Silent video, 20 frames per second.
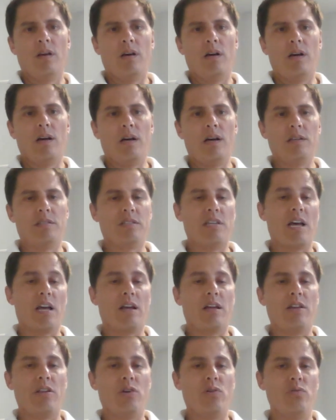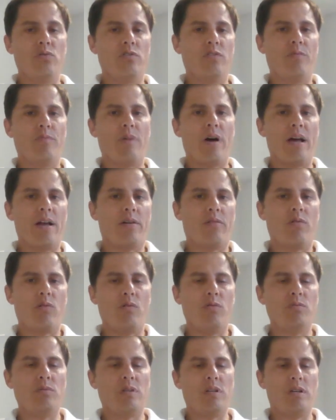A second use of
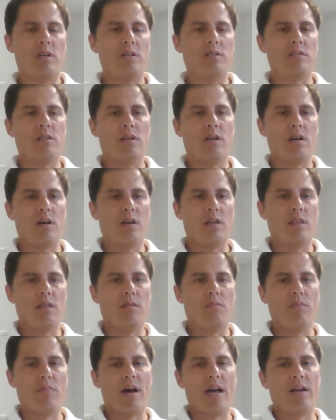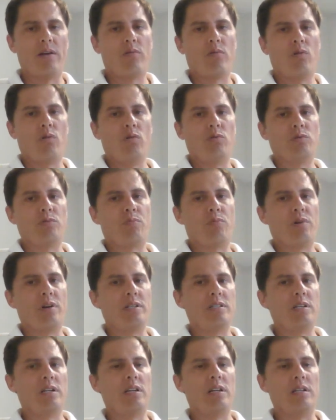microbes is that microbes
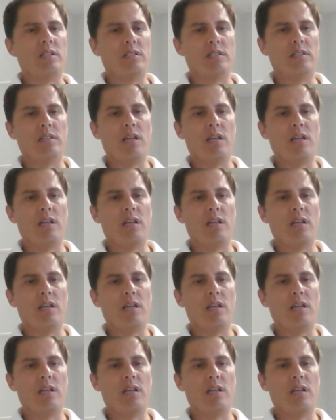present in